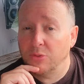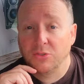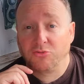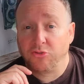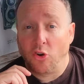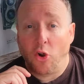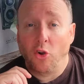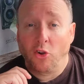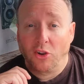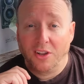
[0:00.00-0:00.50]

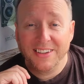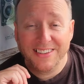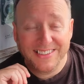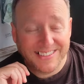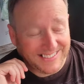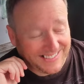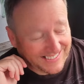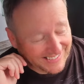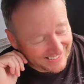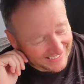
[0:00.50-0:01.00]
was wrong.
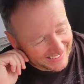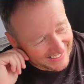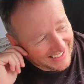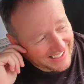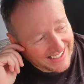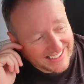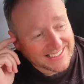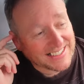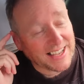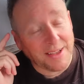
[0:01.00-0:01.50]

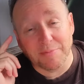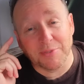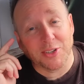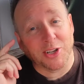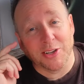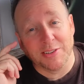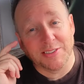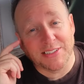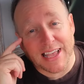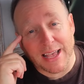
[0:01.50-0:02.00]

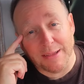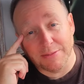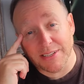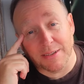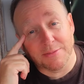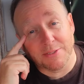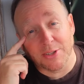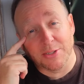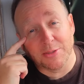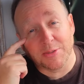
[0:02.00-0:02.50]
Sometimes
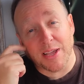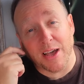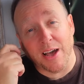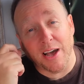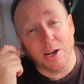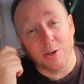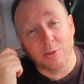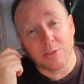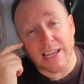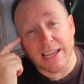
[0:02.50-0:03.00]
we've
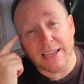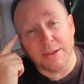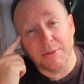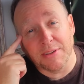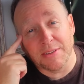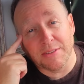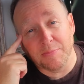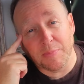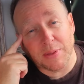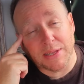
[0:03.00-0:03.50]
got a whole day
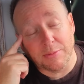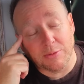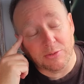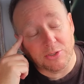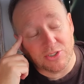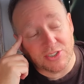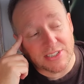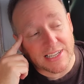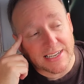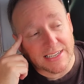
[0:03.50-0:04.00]
with
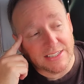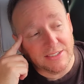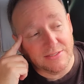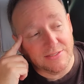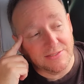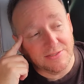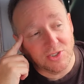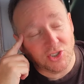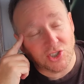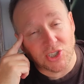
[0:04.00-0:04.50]
people just
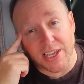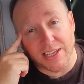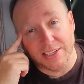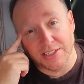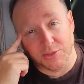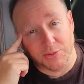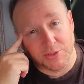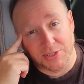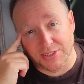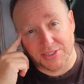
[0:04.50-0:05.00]
sending
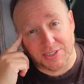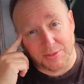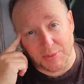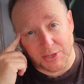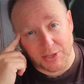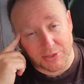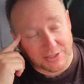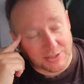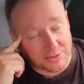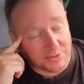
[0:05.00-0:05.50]
shit to us, to
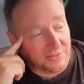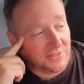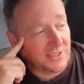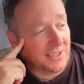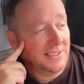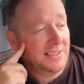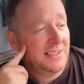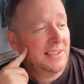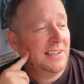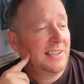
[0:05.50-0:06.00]
be honest with
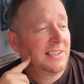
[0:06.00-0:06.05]
you,